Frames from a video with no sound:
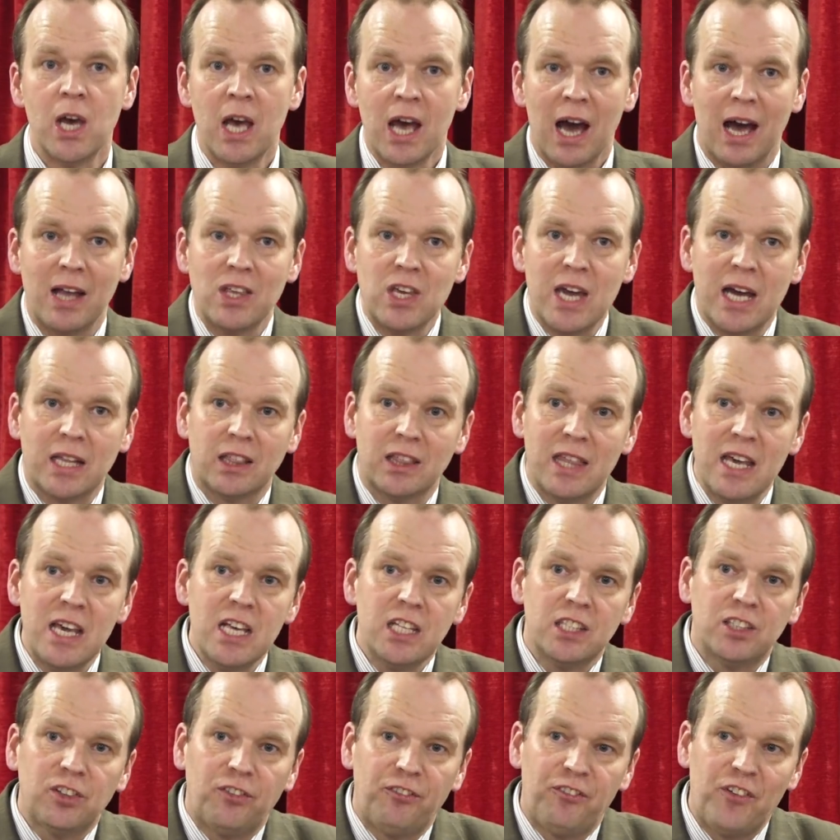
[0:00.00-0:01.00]
And yet
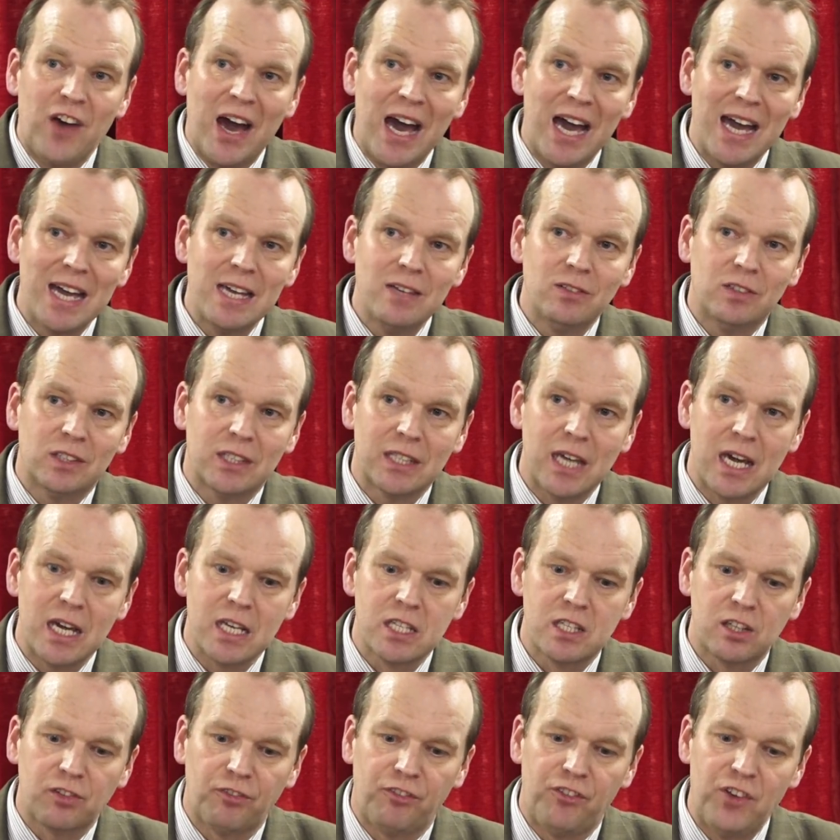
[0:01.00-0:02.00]
these five
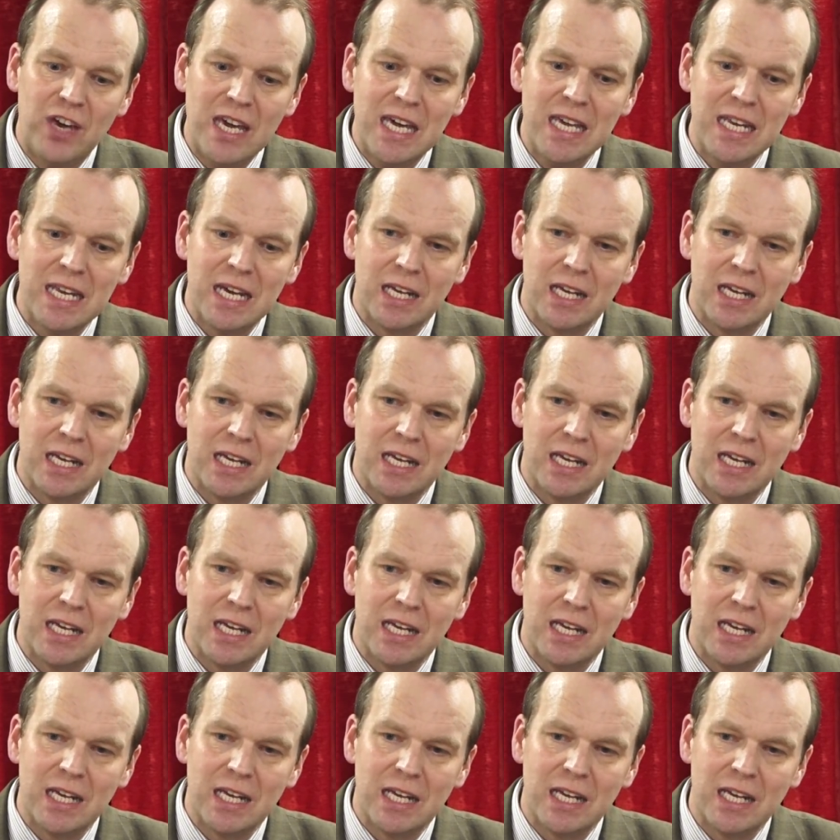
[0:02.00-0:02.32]
things feed